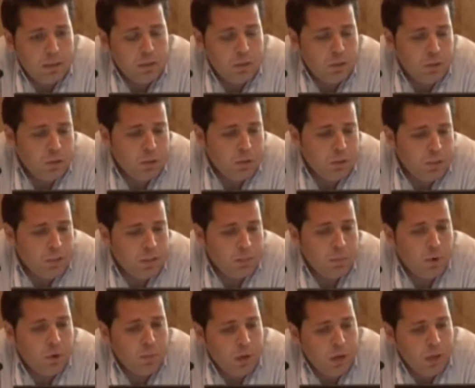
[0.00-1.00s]
uses the
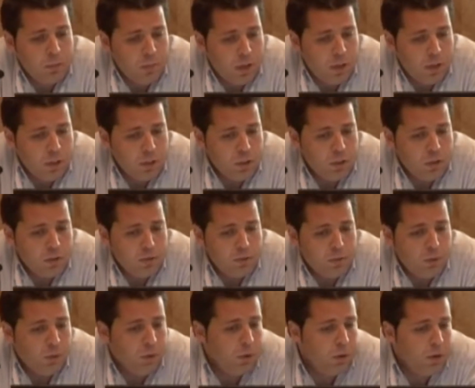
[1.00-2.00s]
mobile module
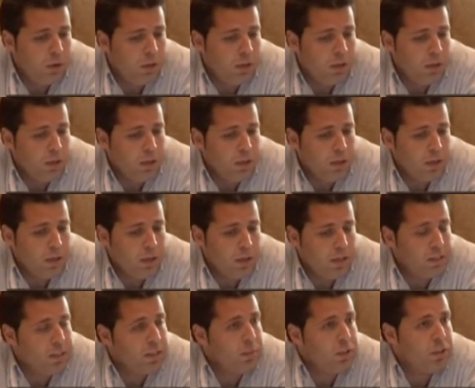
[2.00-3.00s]
for
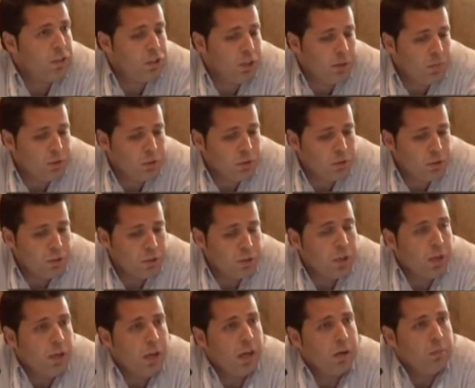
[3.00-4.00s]
SMS job search,
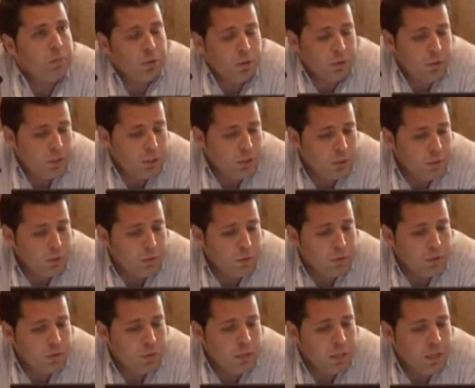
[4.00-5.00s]
M-learning
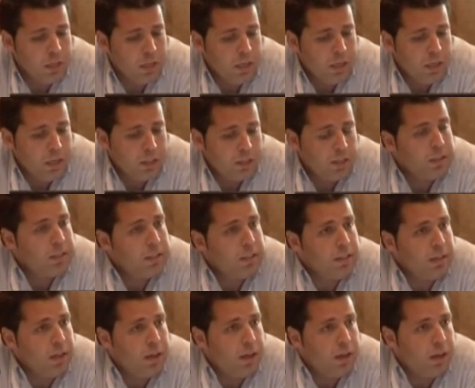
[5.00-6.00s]
tools,
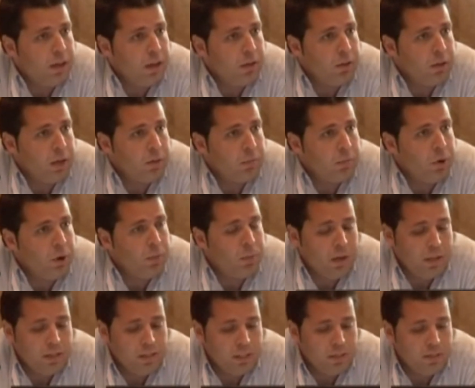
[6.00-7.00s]
and
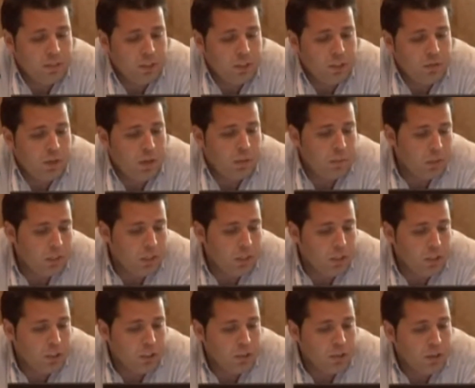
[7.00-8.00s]
mobile CV job
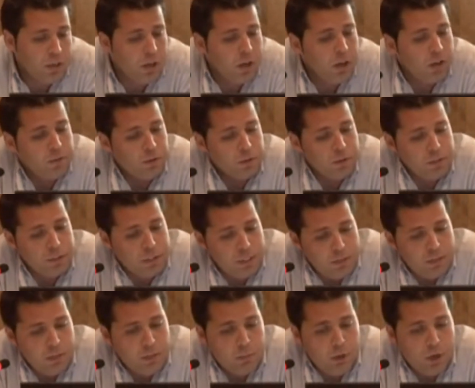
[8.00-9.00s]
application. For the
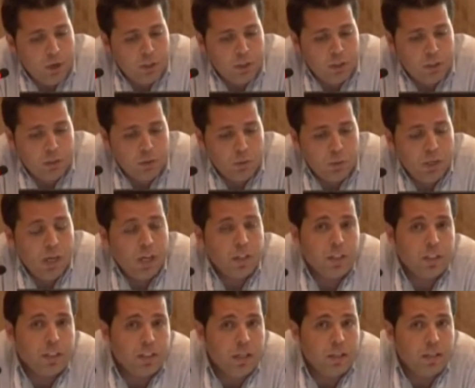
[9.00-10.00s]
TV module, we
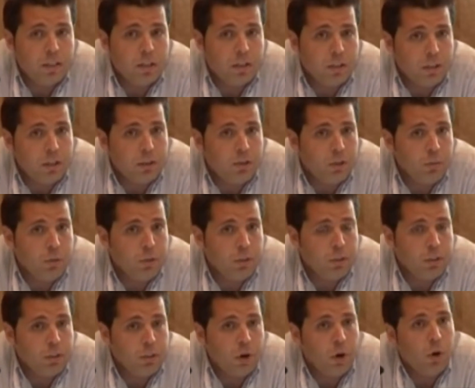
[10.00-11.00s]
actually take the career
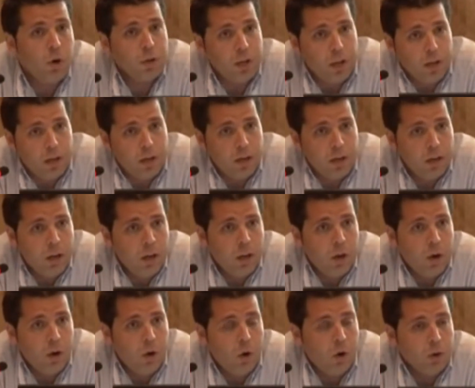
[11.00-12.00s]
community on air
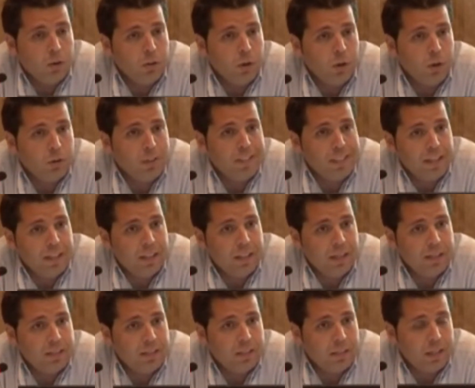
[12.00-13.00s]
on
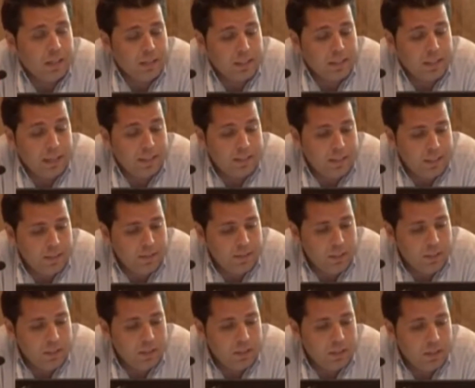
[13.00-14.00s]
satellite slide
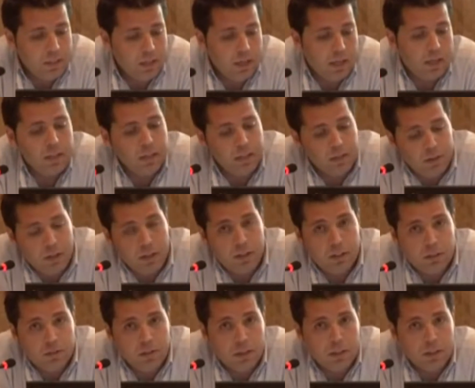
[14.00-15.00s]
TVs and
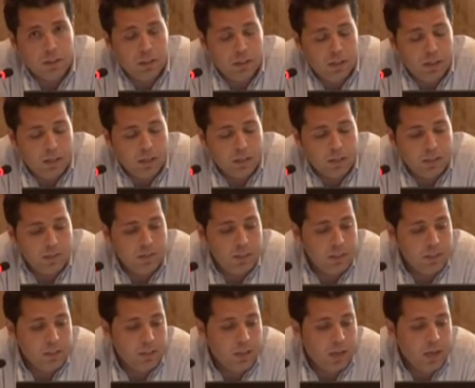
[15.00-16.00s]
regular
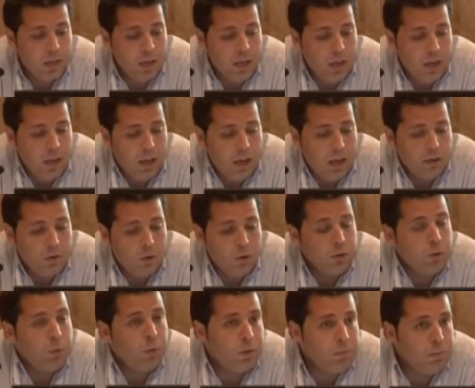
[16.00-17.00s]
TVs. And
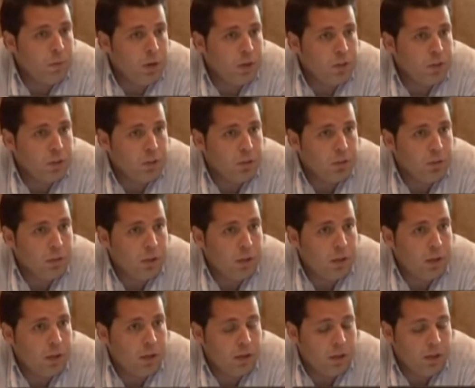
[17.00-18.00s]
on the web module,
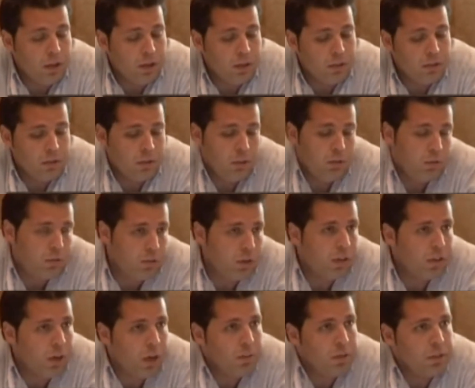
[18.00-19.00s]
the new
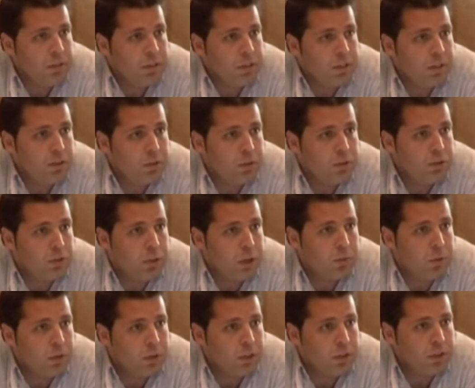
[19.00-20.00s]
trend obviously is social
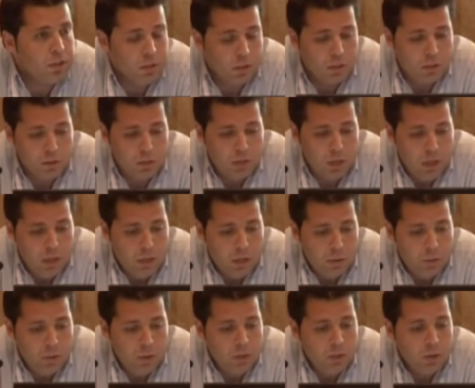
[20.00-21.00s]
networking. So
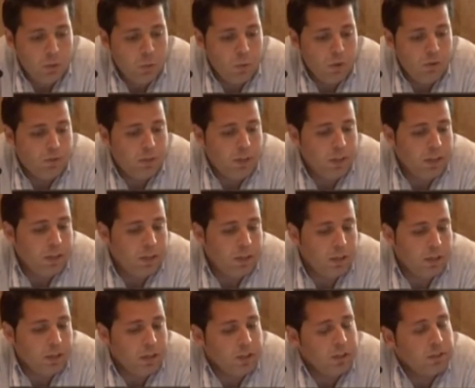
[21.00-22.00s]
we've created a
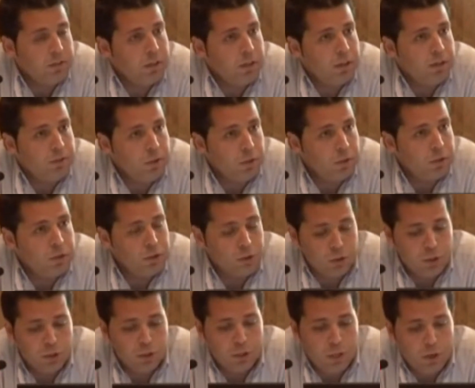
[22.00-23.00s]
career-focused
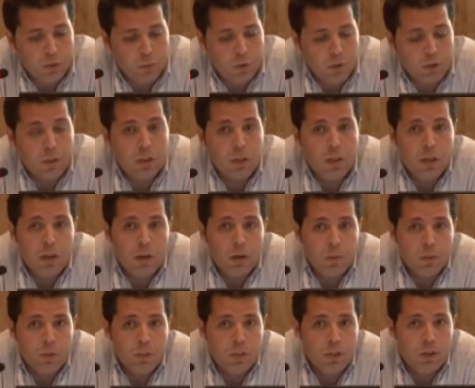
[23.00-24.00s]
social network
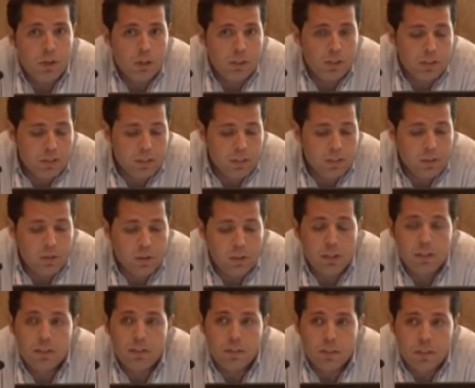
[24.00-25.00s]
which harnesses the
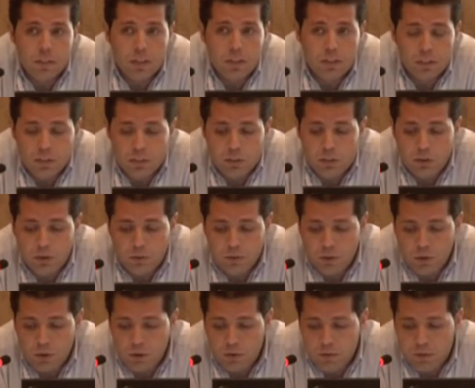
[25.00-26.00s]
collective intelligence
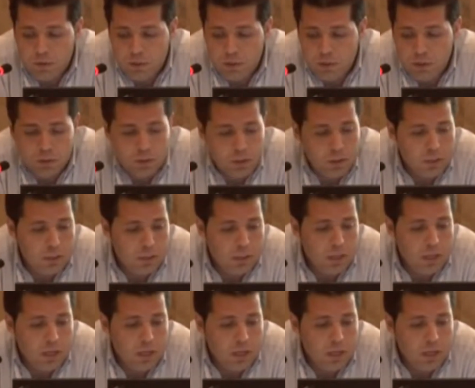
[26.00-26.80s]
of its users.